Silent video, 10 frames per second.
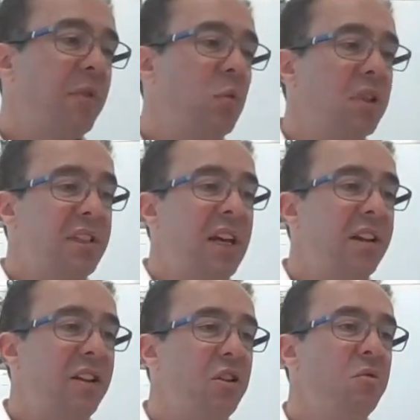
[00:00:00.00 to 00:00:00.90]
will
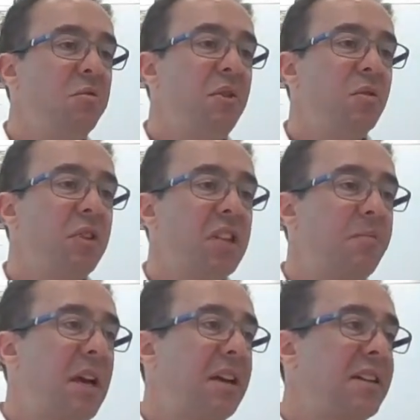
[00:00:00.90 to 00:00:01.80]
tell you you're
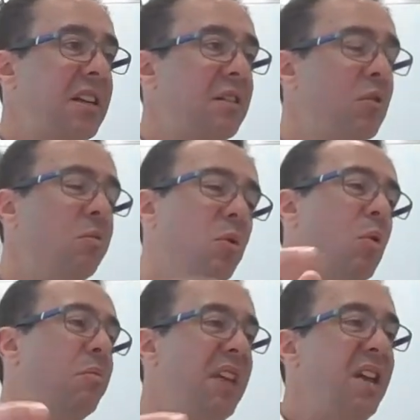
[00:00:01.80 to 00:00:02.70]
expecting, or,
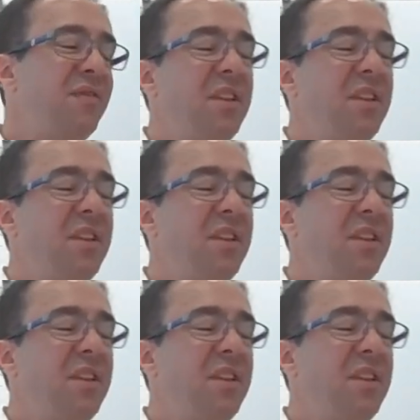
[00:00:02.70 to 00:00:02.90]
or if,